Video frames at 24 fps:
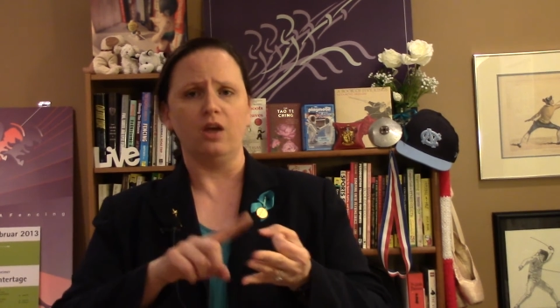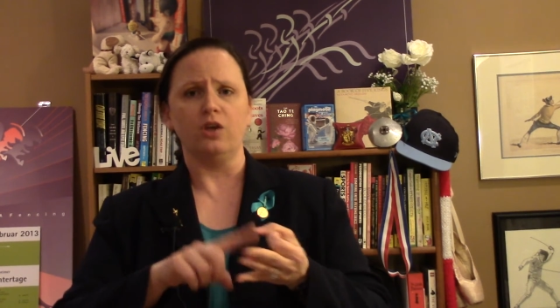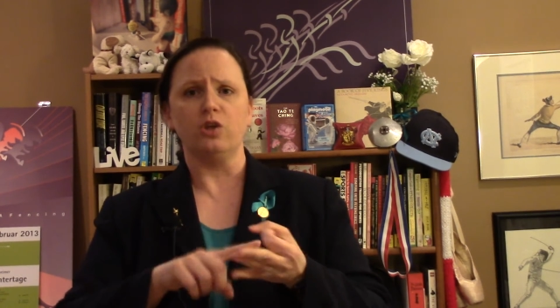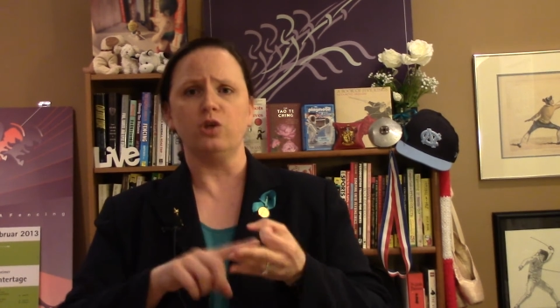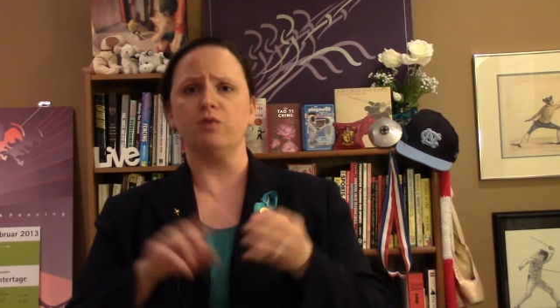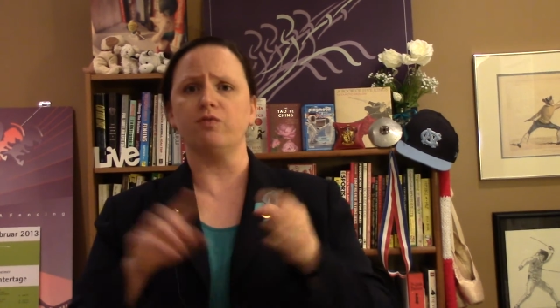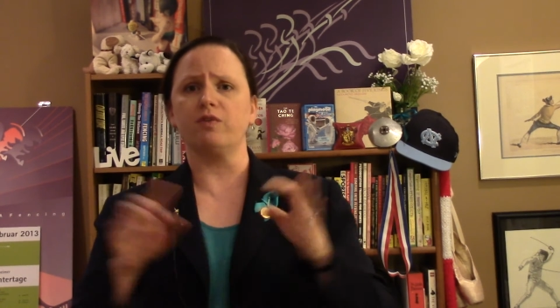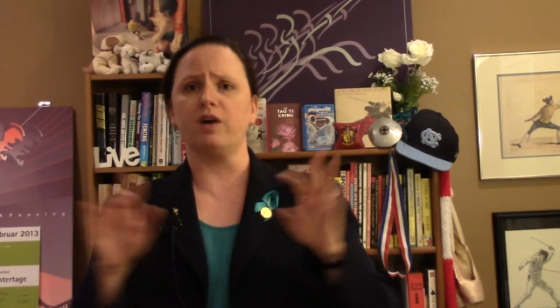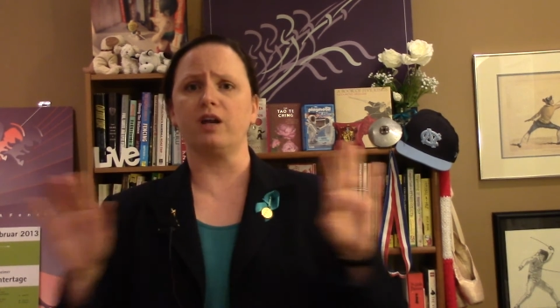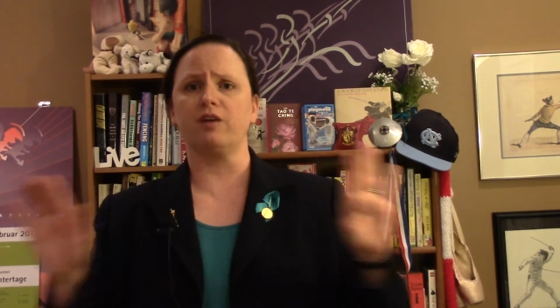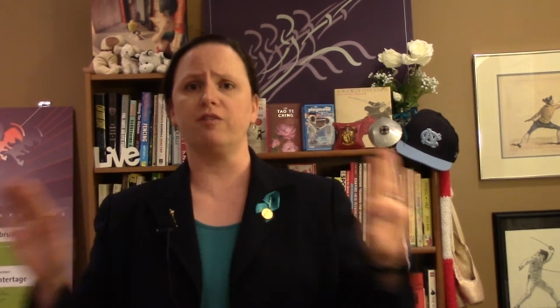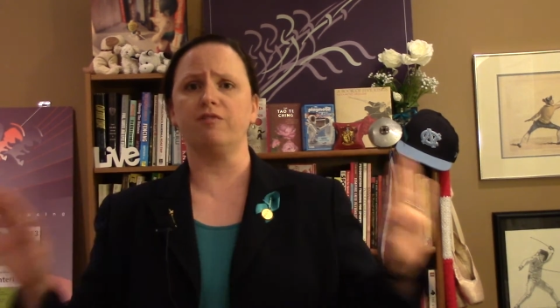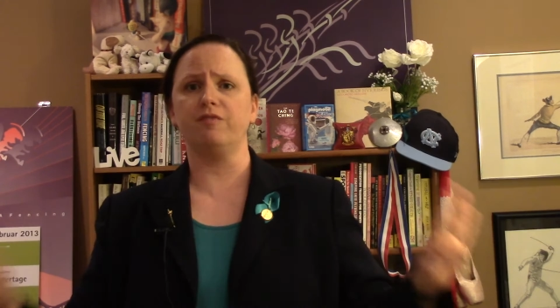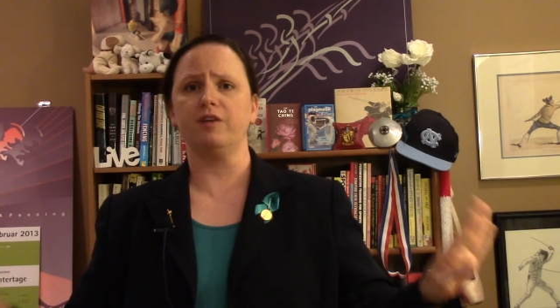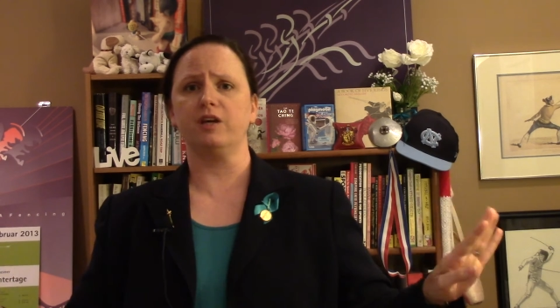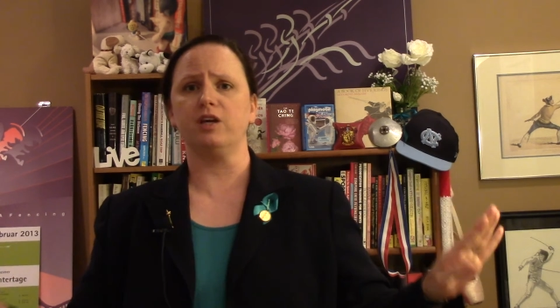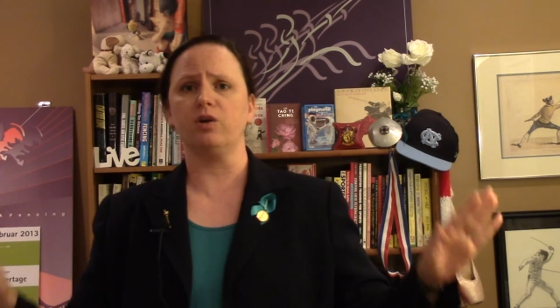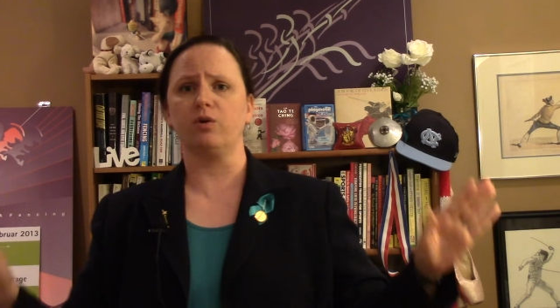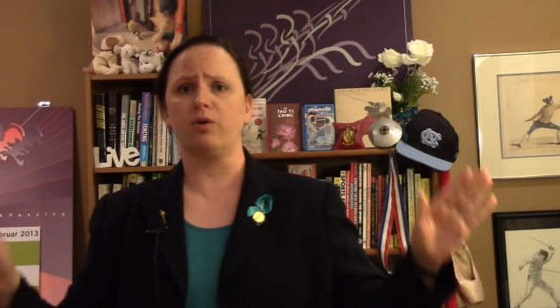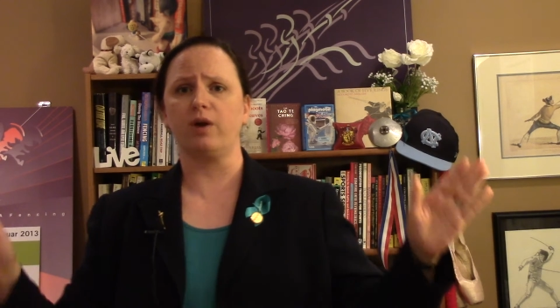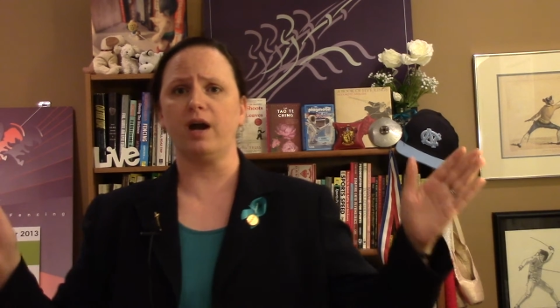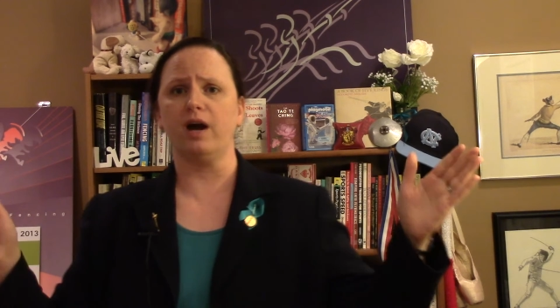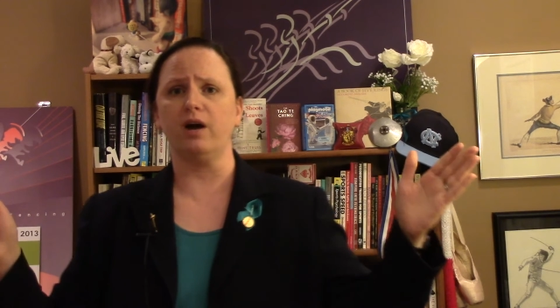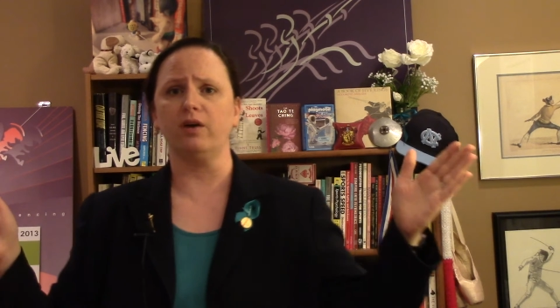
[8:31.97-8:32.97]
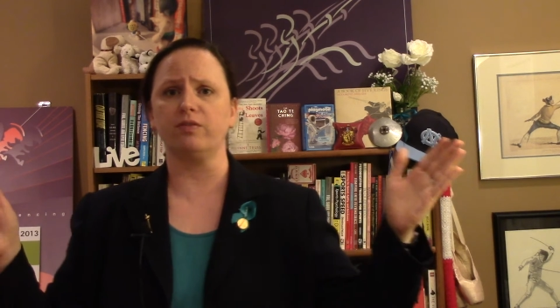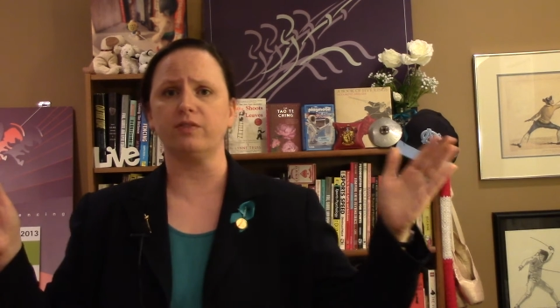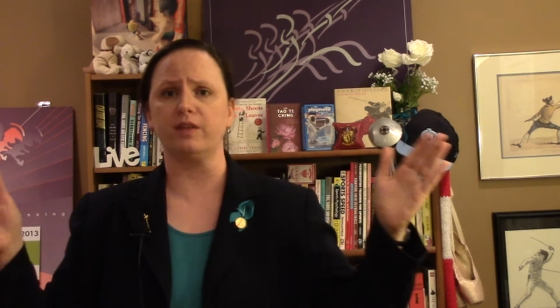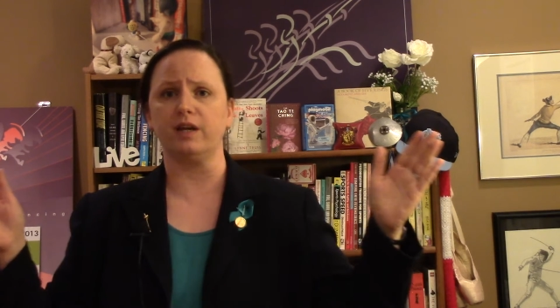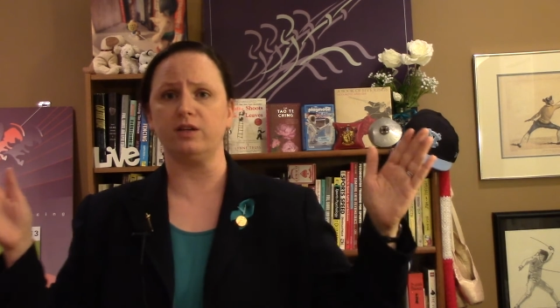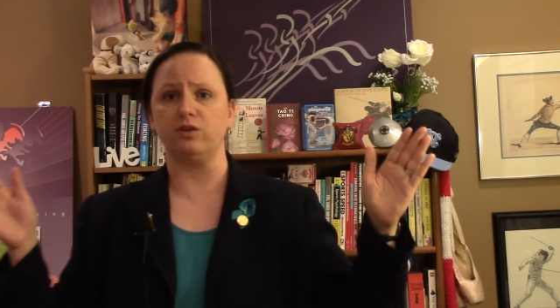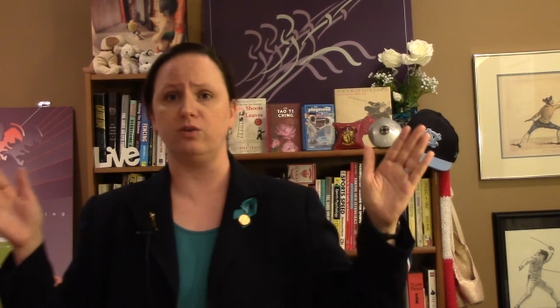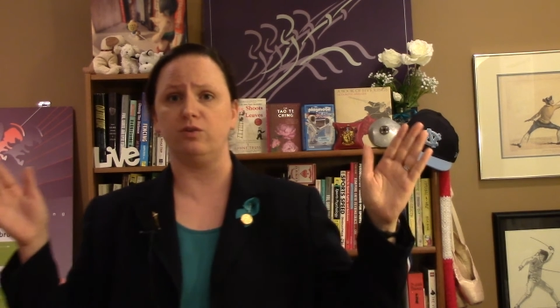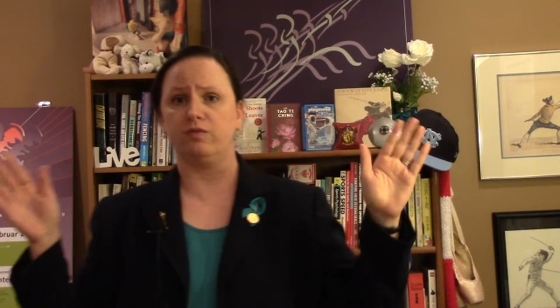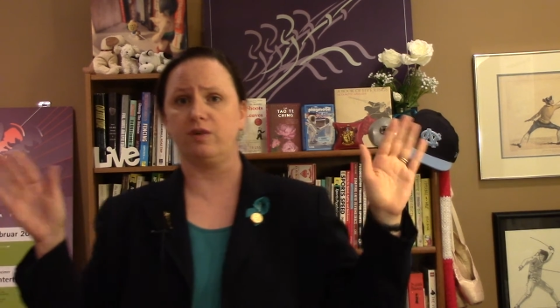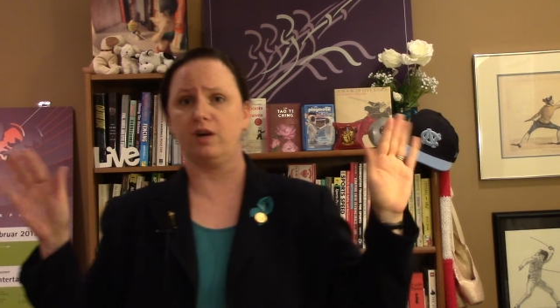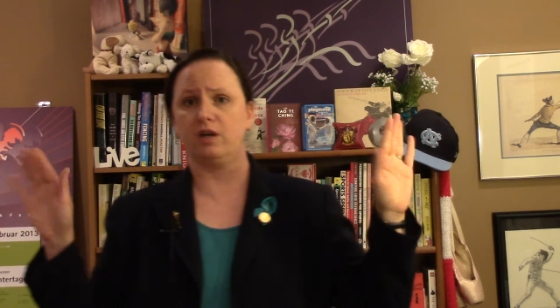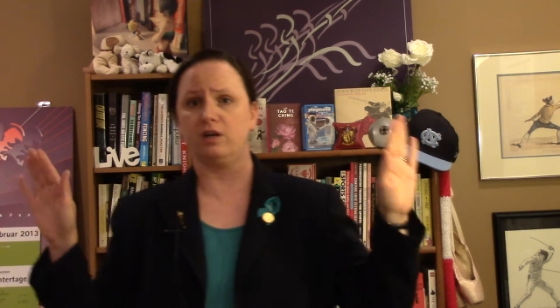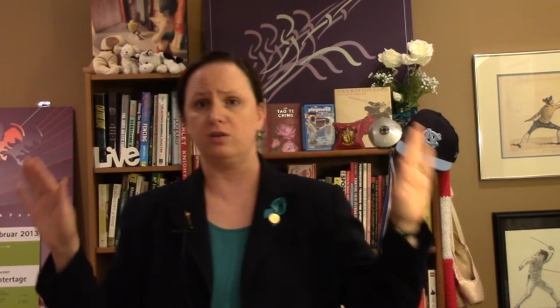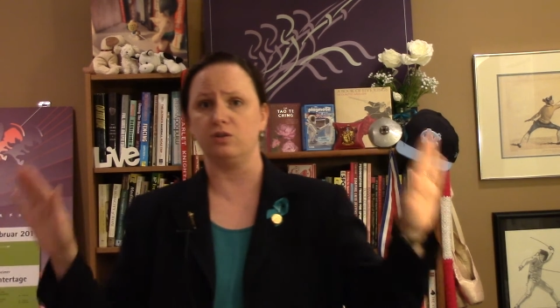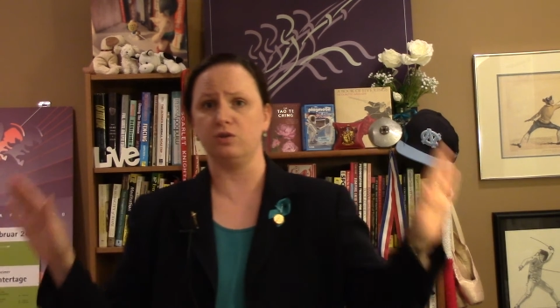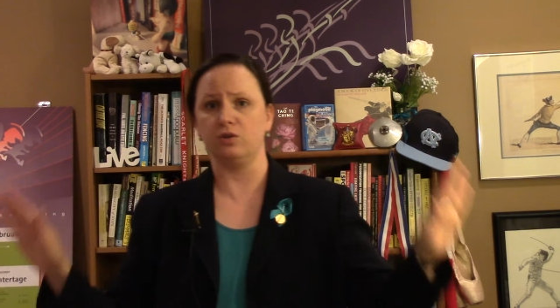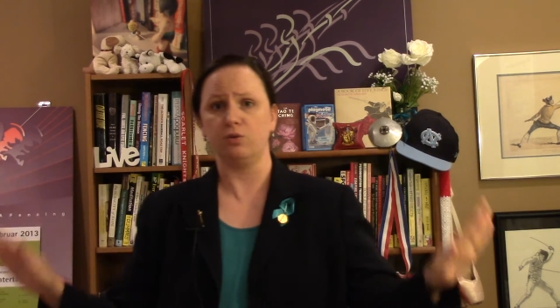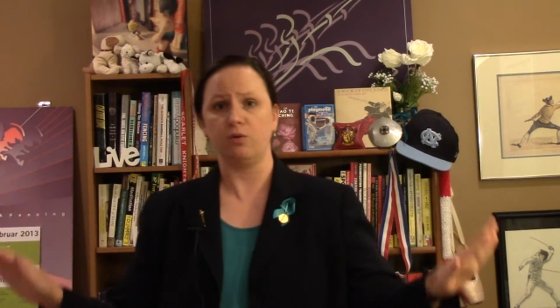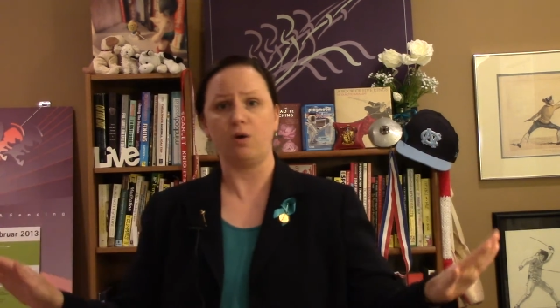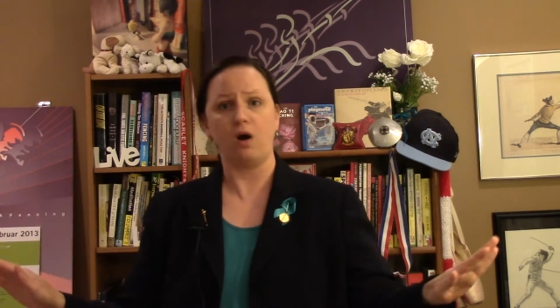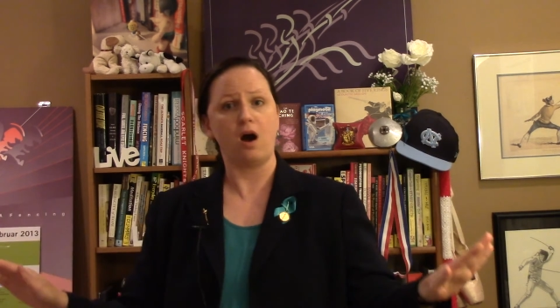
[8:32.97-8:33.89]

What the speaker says: You've got to figure out that you've got to do